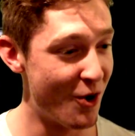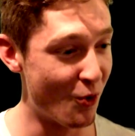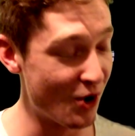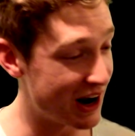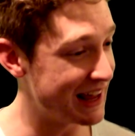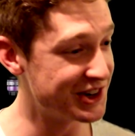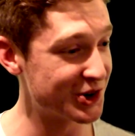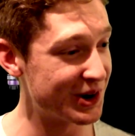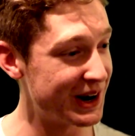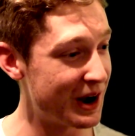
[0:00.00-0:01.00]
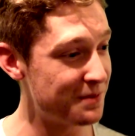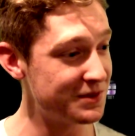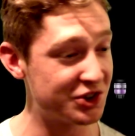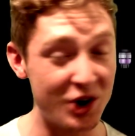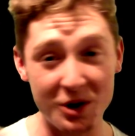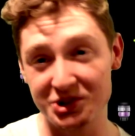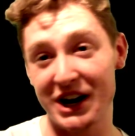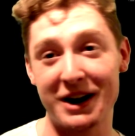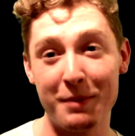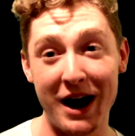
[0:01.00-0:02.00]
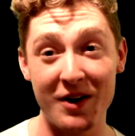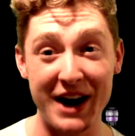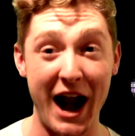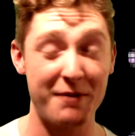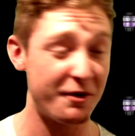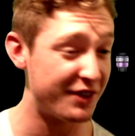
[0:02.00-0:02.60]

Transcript: Really enjoying them. Go check them out and have a